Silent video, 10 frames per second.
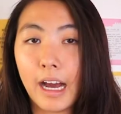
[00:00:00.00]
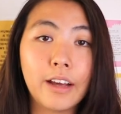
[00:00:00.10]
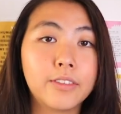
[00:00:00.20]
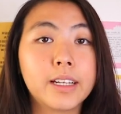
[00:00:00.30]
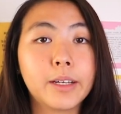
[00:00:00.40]

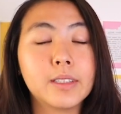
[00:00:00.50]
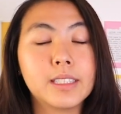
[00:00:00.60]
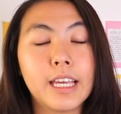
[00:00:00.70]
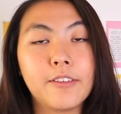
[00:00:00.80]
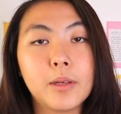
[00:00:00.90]
I feel like it would
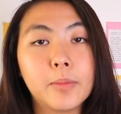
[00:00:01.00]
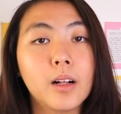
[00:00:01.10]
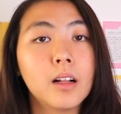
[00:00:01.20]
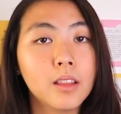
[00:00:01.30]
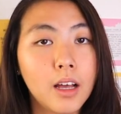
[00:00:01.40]
save
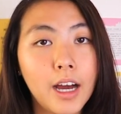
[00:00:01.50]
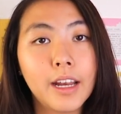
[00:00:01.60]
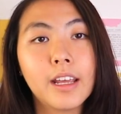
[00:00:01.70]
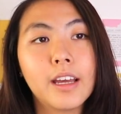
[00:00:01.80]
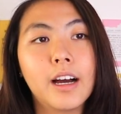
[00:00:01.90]
people a
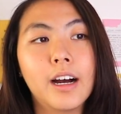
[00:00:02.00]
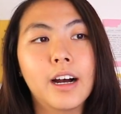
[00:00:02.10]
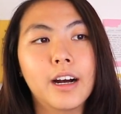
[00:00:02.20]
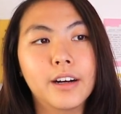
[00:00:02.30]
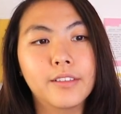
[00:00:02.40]
lot
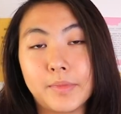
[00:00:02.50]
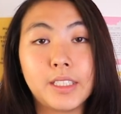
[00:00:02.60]
of